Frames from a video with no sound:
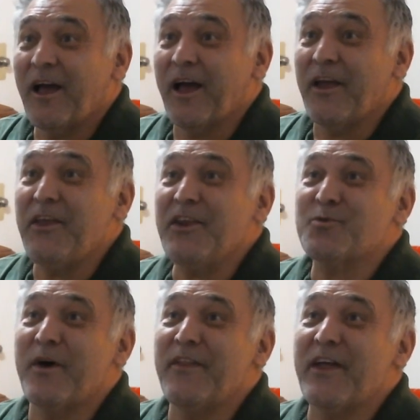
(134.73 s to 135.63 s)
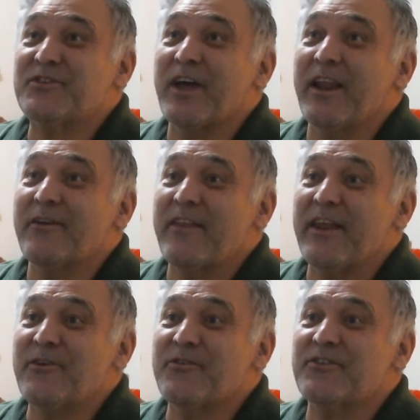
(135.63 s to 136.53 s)
Here's one that's kind of rather
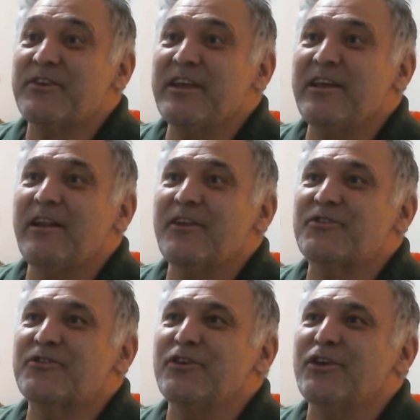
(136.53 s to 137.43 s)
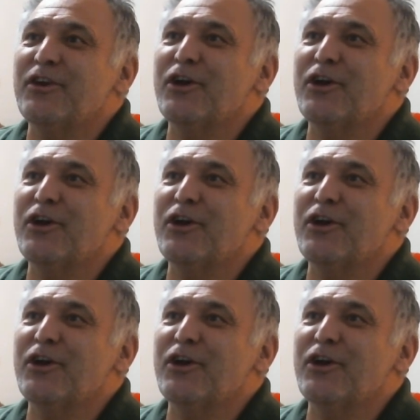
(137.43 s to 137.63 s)
interesting. Let's see.